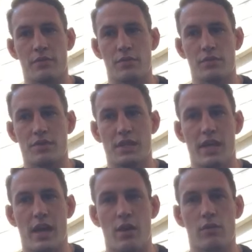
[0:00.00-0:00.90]
to
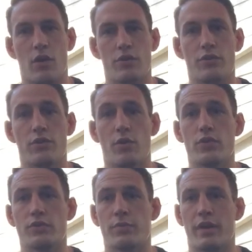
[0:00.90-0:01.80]
see how long you can
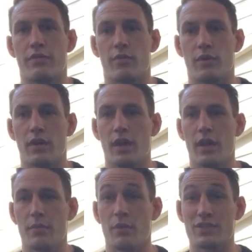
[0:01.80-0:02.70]
hold your breath for.
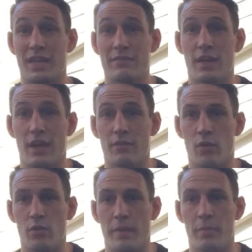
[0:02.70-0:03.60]
The most I've ever
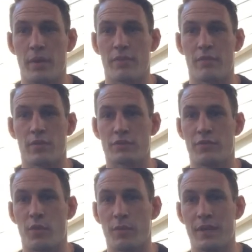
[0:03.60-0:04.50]
hold my breath for is
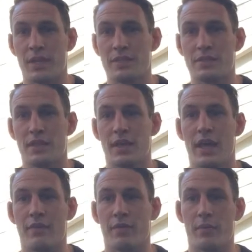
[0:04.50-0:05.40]
4 minutes
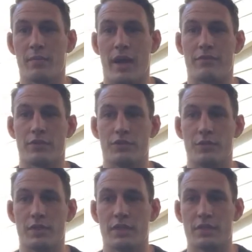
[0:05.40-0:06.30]
from after
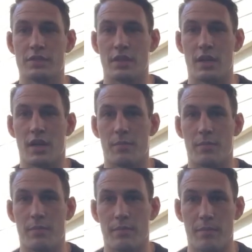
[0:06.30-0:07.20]
doing this.
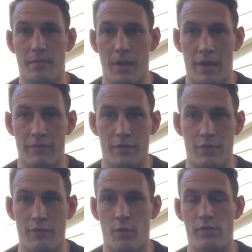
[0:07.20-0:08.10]
After the
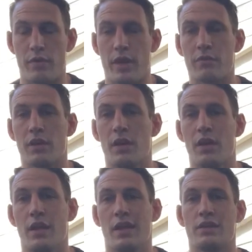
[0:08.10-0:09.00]
fourth round,
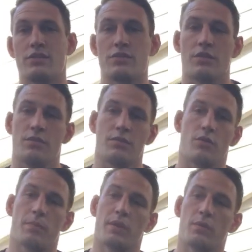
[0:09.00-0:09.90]
and so
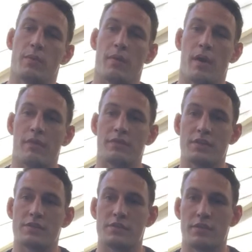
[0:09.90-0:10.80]
normally Wim Hof
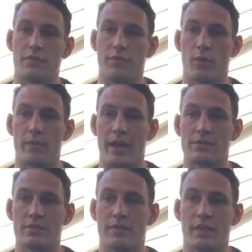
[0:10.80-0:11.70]
does 4
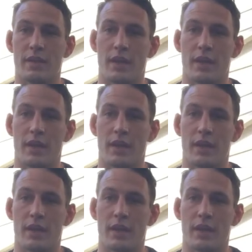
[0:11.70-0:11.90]
rounds of it.